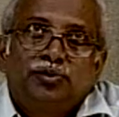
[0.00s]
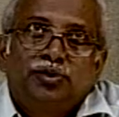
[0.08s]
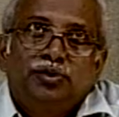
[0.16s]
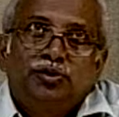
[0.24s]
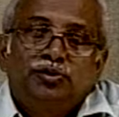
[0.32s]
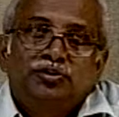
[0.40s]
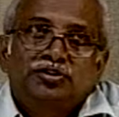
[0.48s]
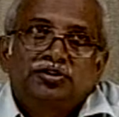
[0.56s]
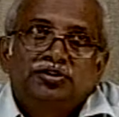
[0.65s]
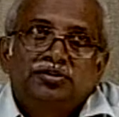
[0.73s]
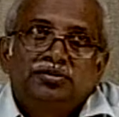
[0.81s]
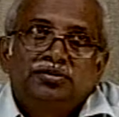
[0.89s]

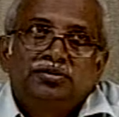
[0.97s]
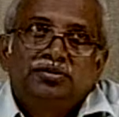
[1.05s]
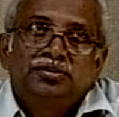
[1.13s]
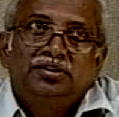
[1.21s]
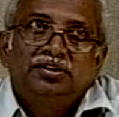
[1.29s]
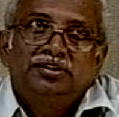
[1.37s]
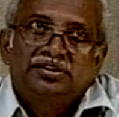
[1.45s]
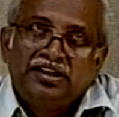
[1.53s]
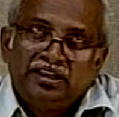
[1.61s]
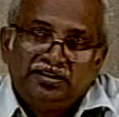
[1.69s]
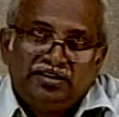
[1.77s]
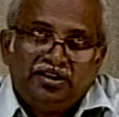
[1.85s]
Pollution is
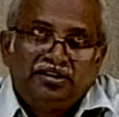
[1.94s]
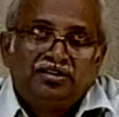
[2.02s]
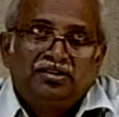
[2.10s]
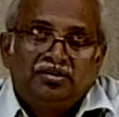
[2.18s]
less, yes.